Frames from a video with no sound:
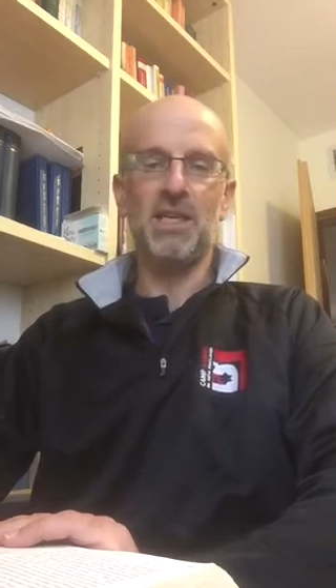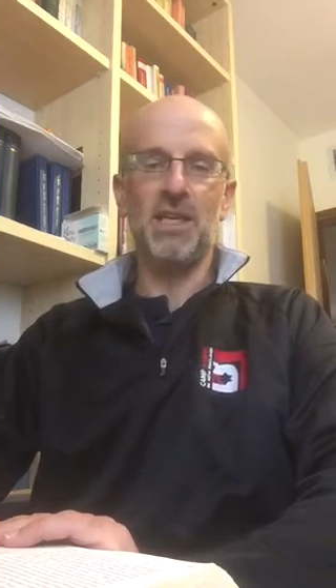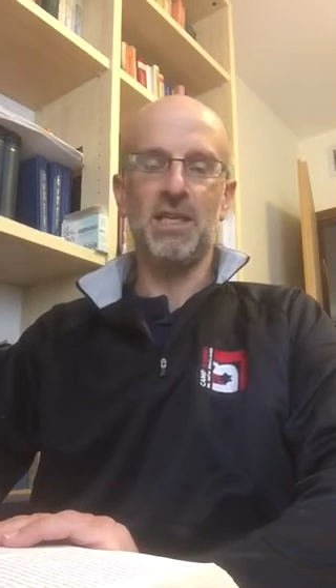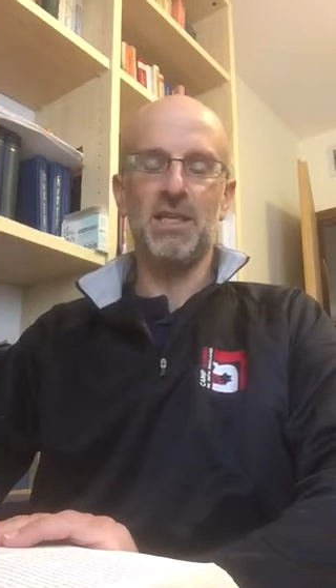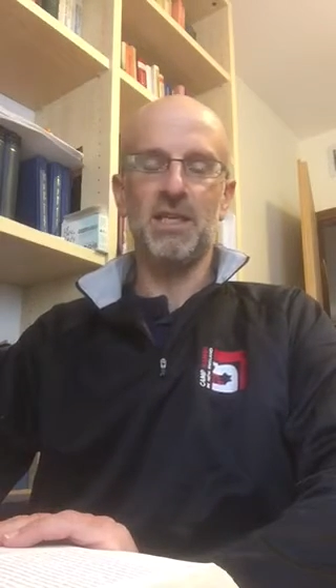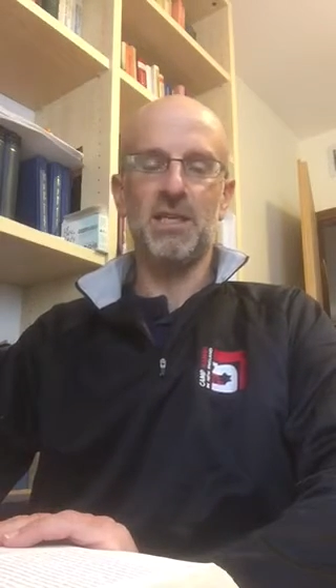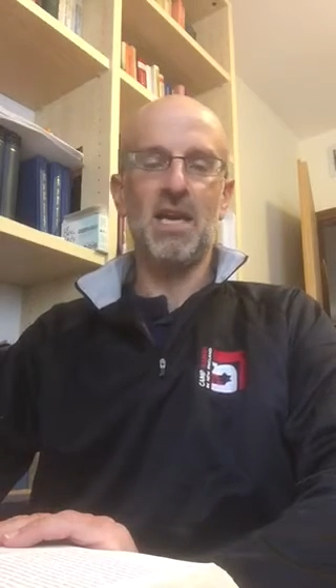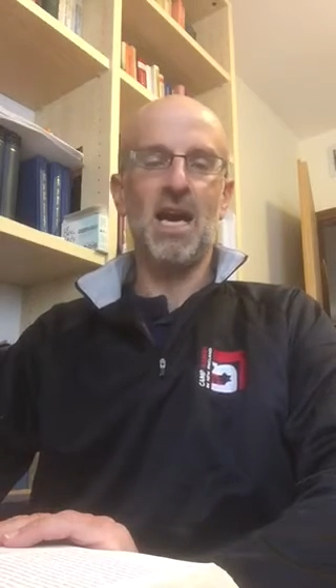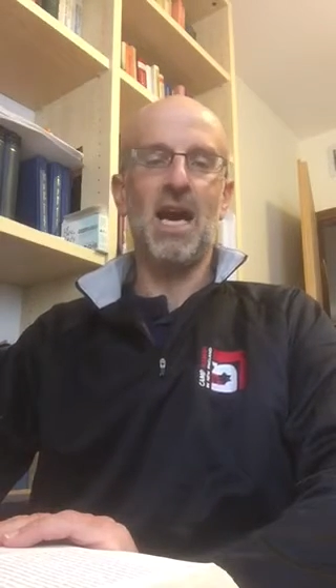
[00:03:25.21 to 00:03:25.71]

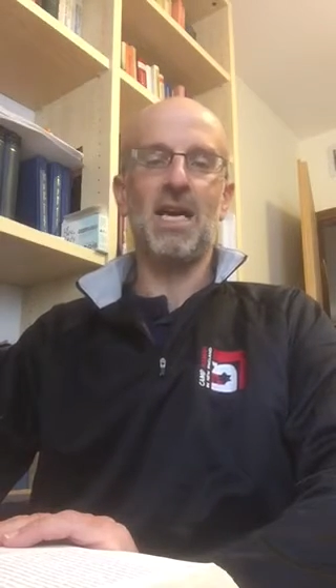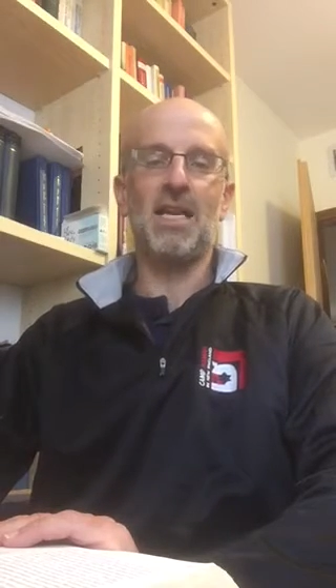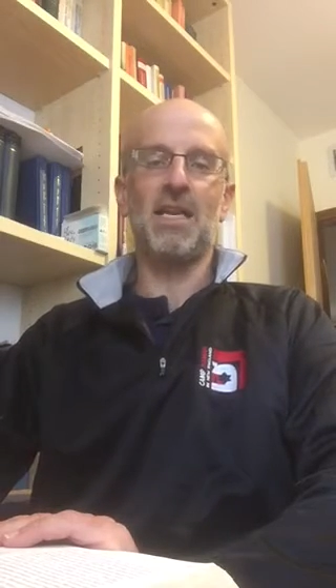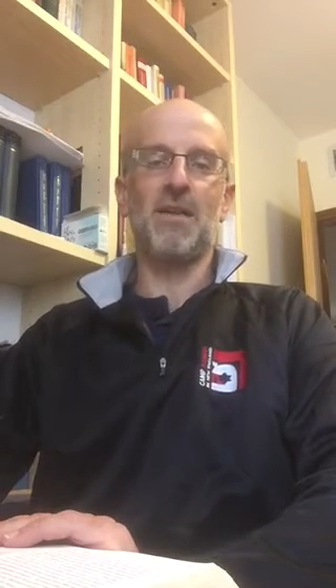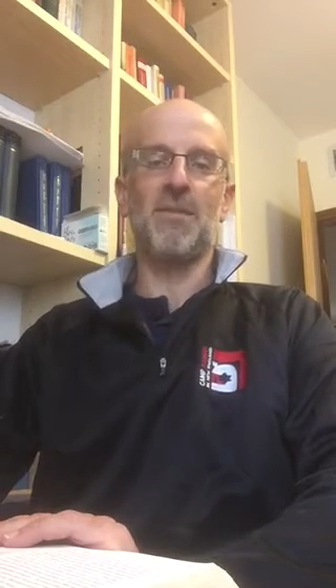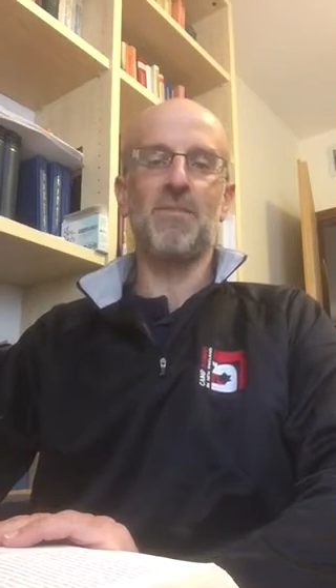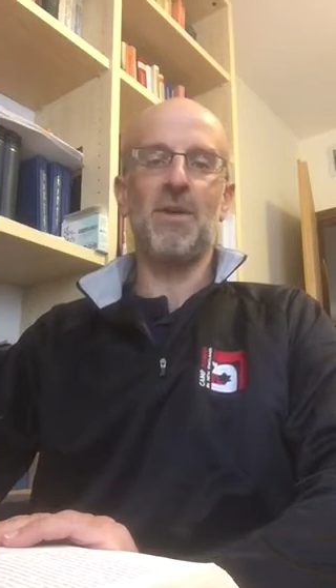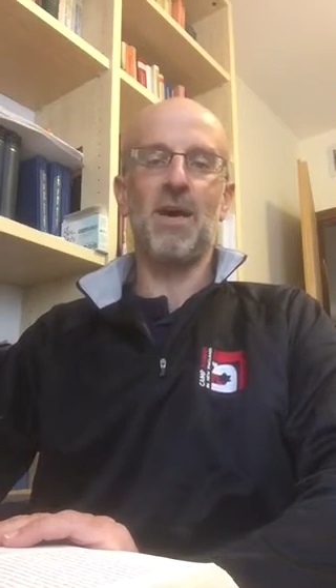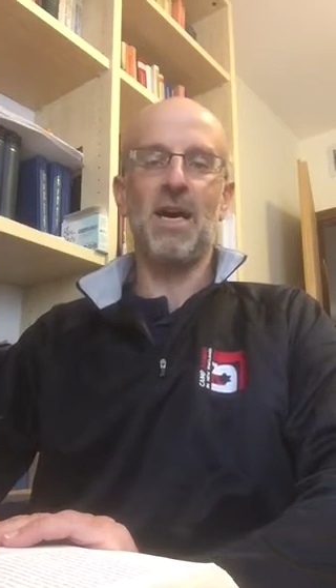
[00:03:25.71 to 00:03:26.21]
it's not
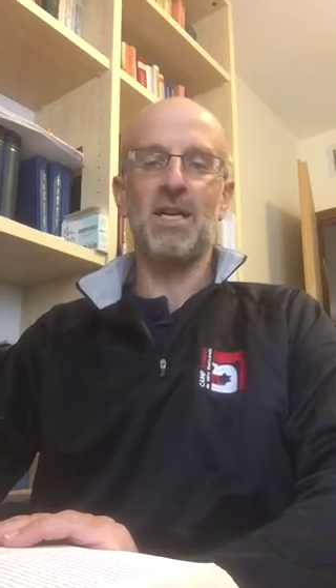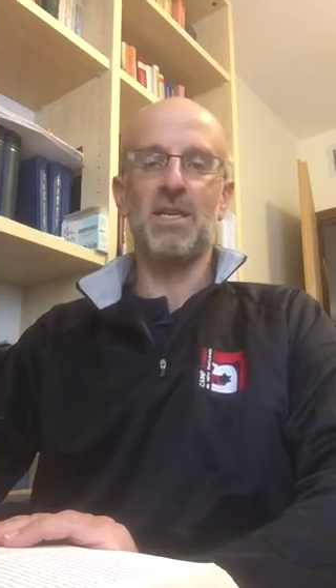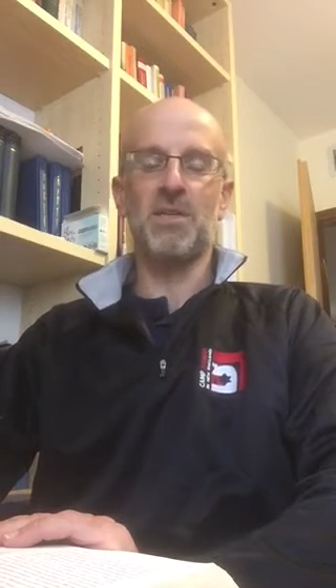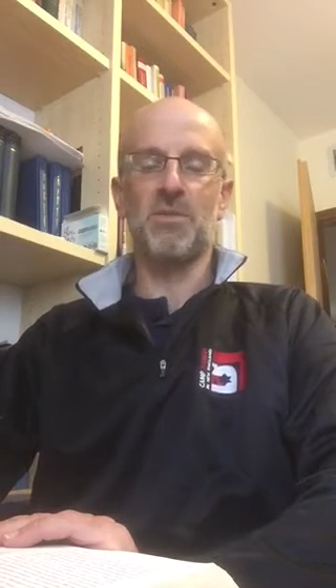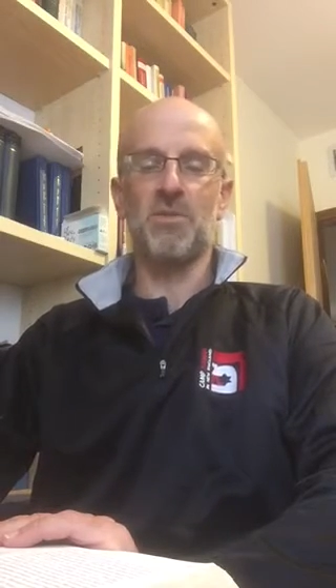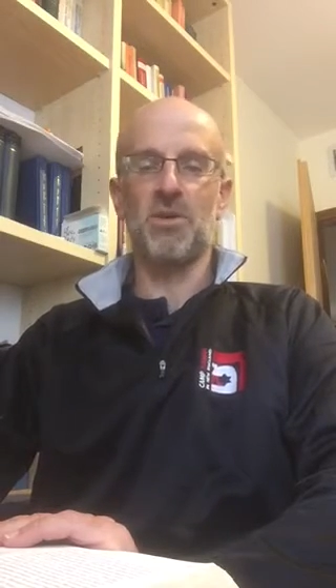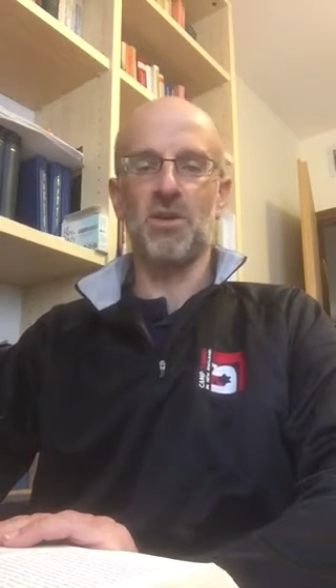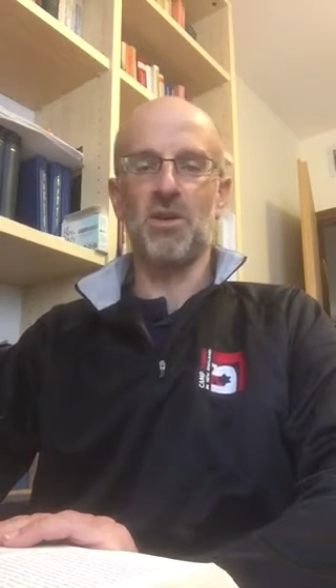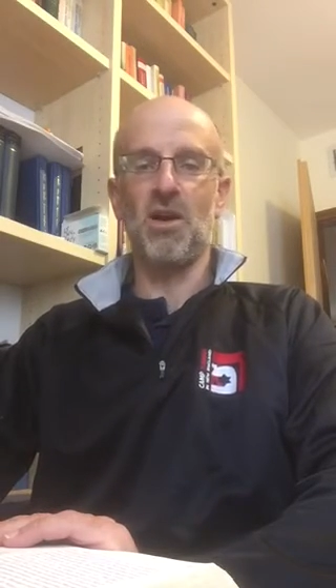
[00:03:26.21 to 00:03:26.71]

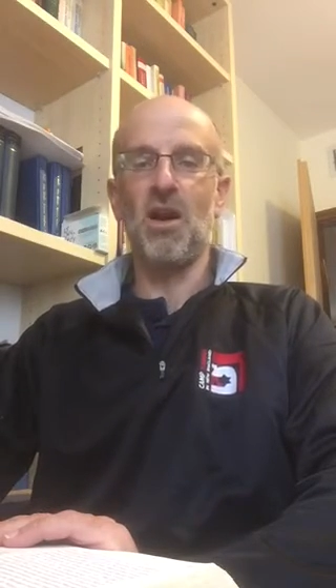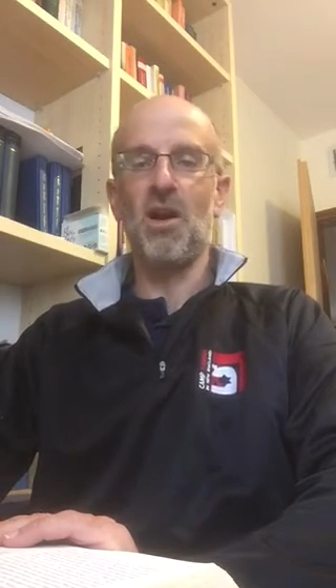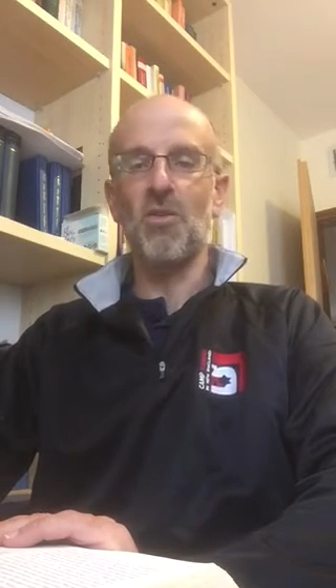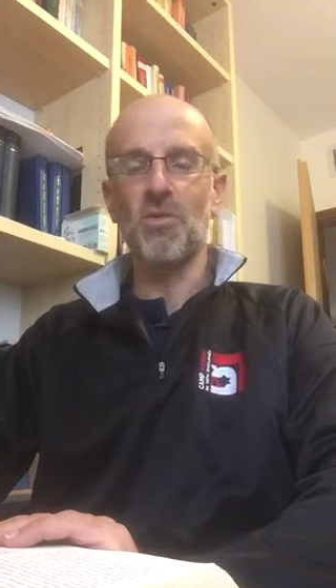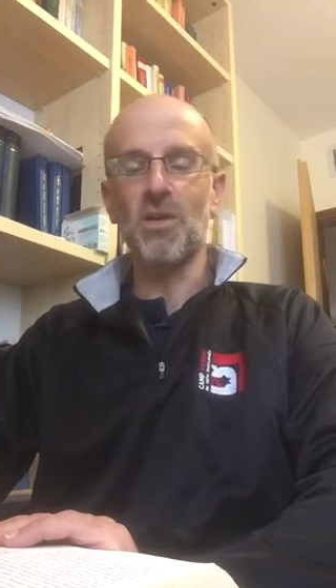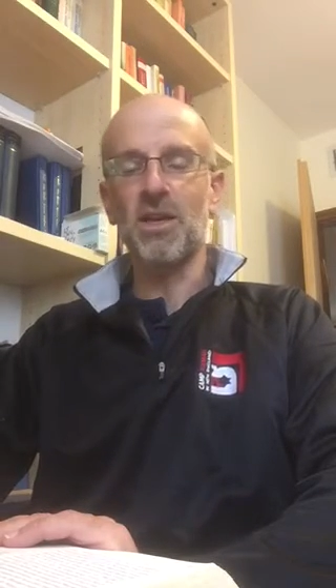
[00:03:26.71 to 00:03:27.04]
impossible at all.